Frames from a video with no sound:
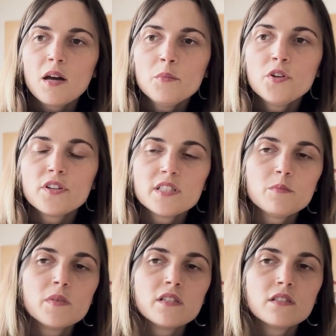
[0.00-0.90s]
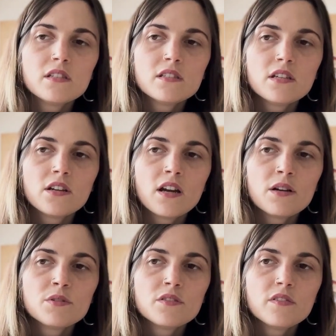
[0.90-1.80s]
Come Christmas this year,
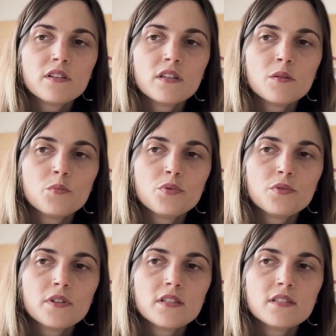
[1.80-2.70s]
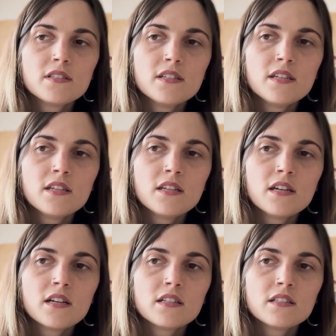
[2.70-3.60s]
I was feeling
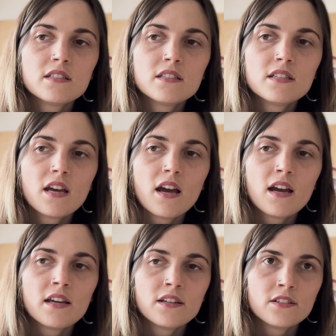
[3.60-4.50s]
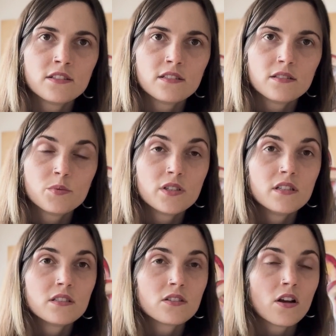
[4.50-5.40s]
pretty tired,
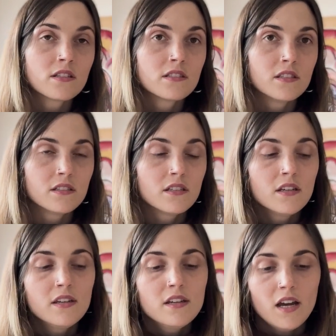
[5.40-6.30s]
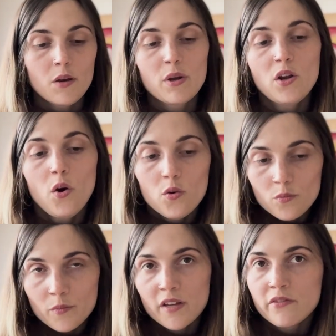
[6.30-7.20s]
pretty exhausted. I went
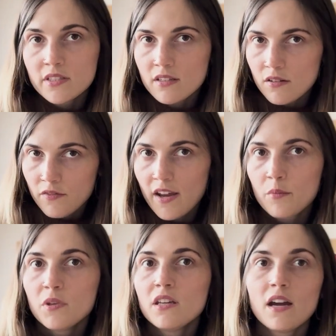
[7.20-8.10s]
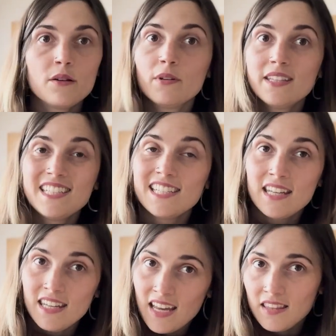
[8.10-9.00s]
home, I visited family. I really
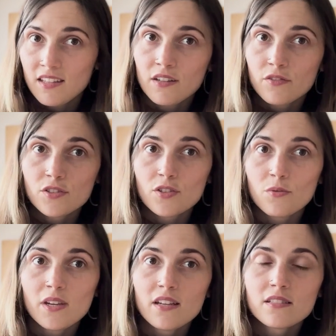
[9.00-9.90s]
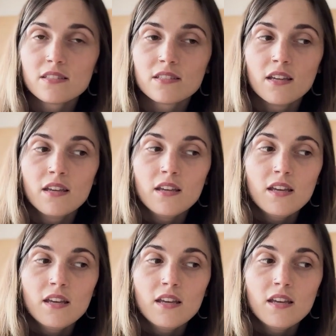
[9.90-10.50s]
did nothing for 2 weeks.